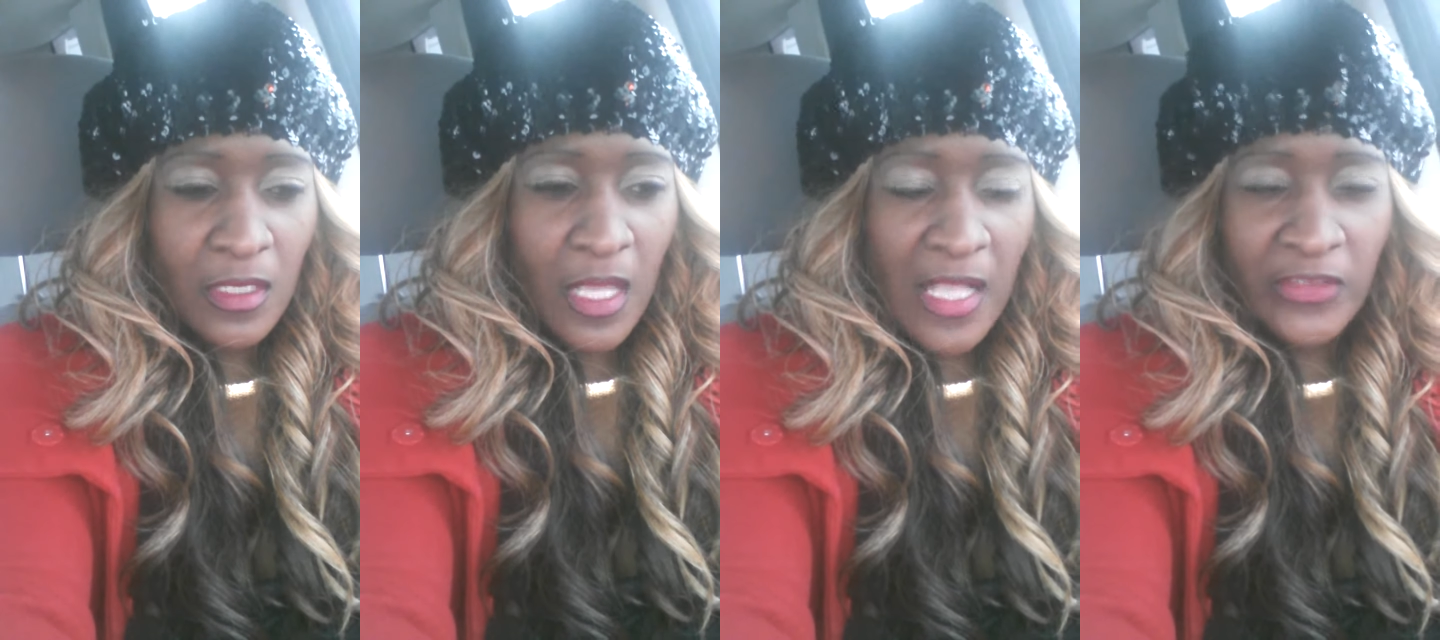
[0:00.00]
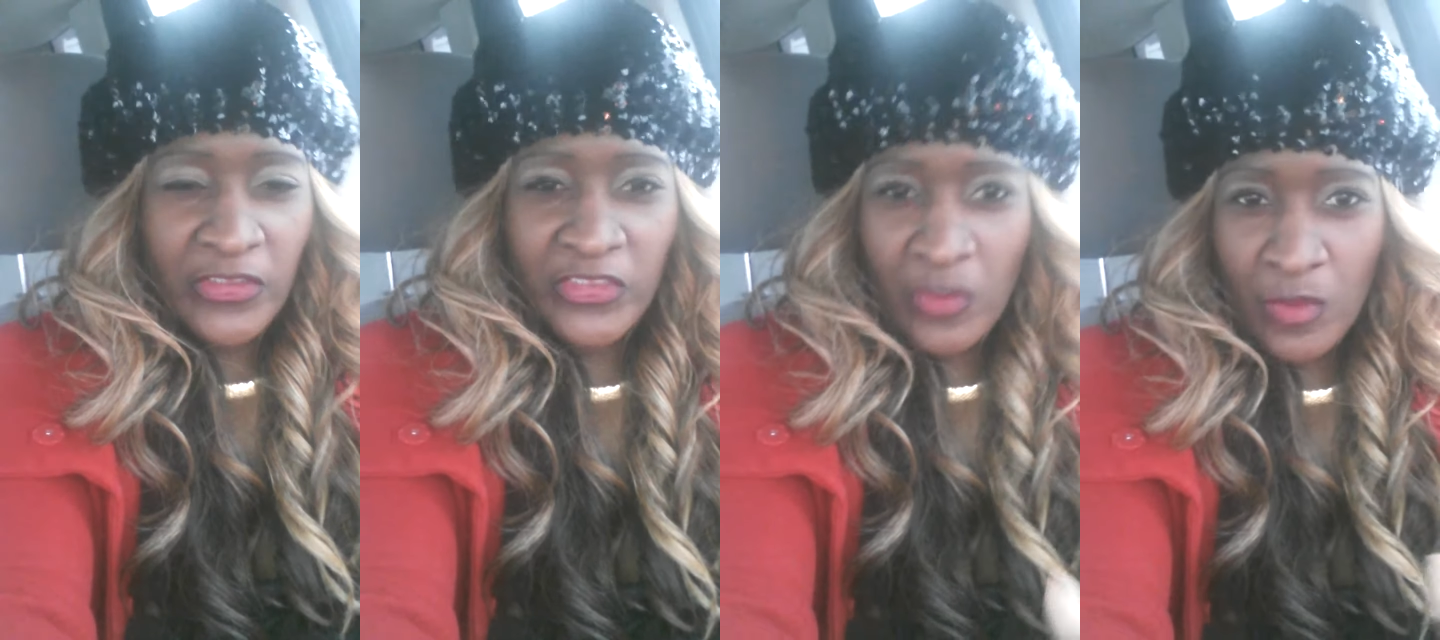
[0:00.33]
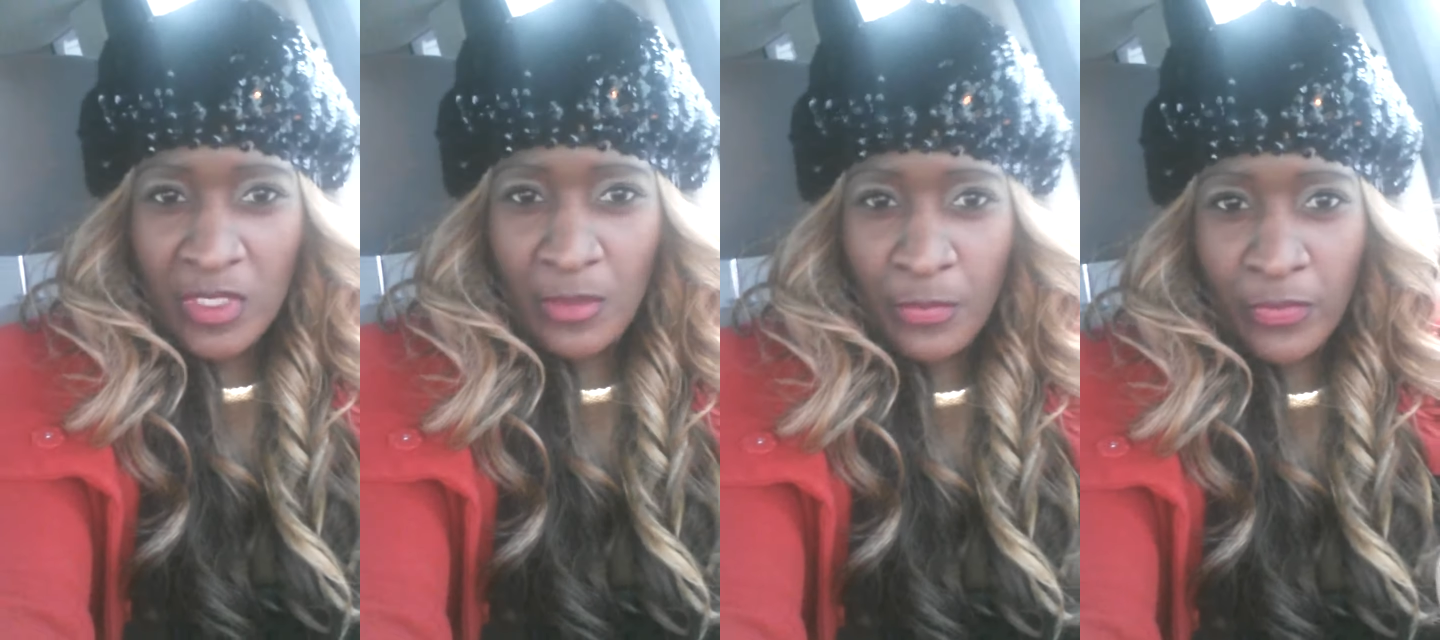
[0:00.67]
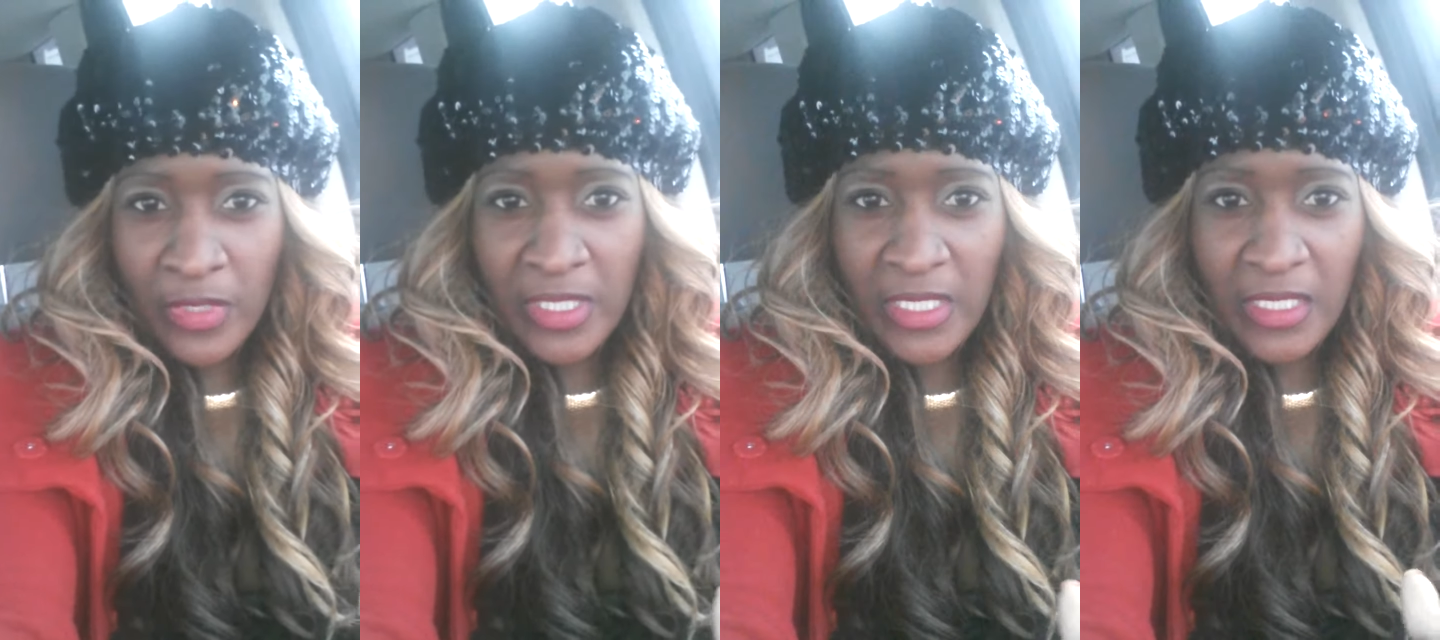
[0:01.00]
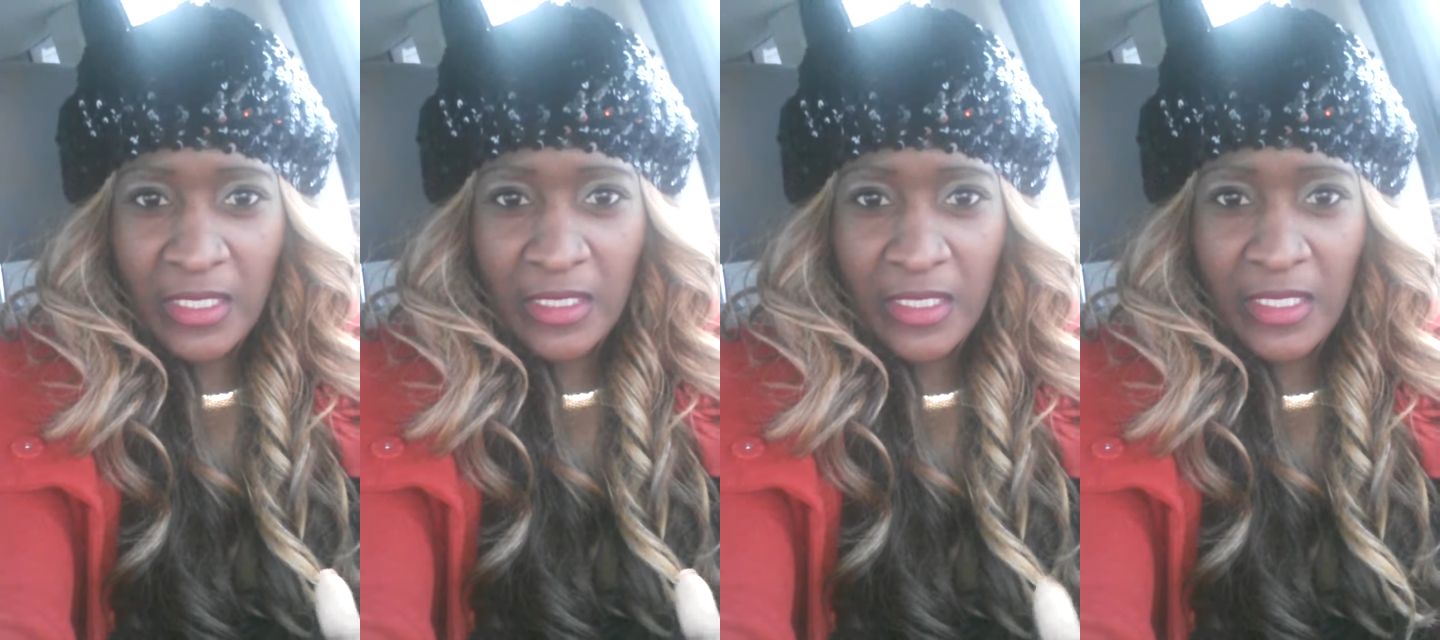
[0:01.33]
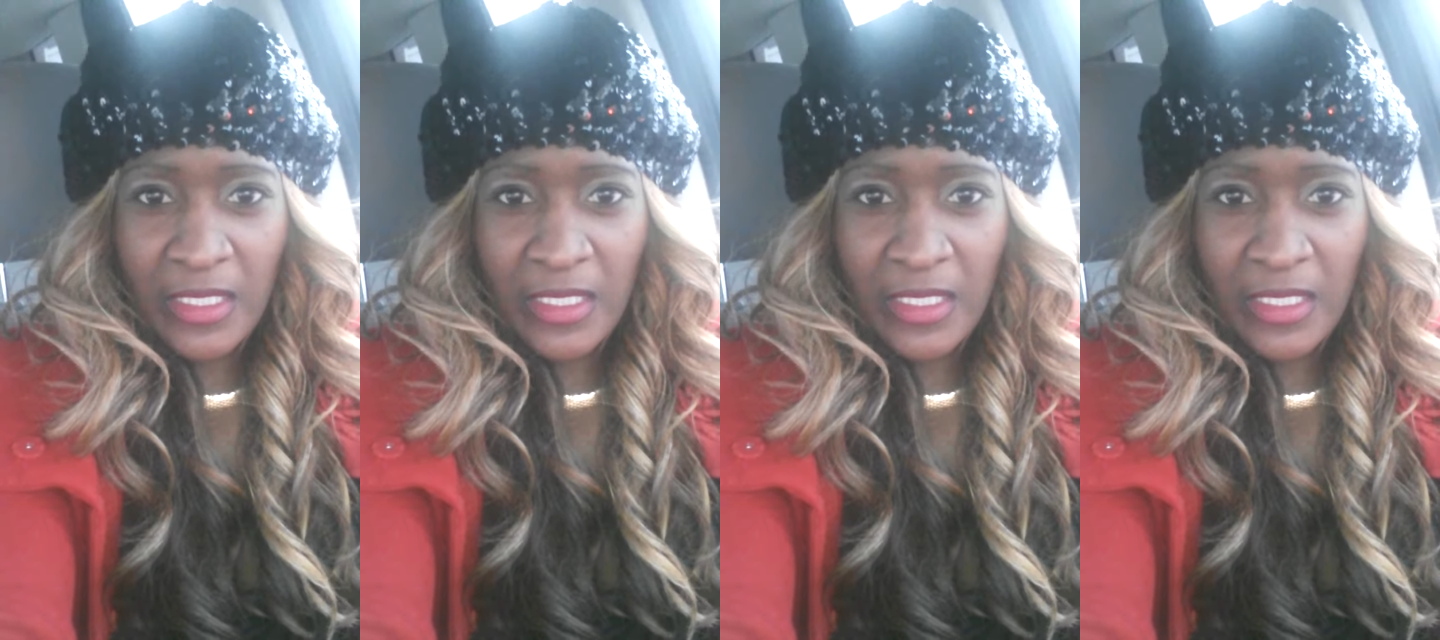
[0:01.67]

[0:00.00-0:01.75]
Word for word: I just don't want to bring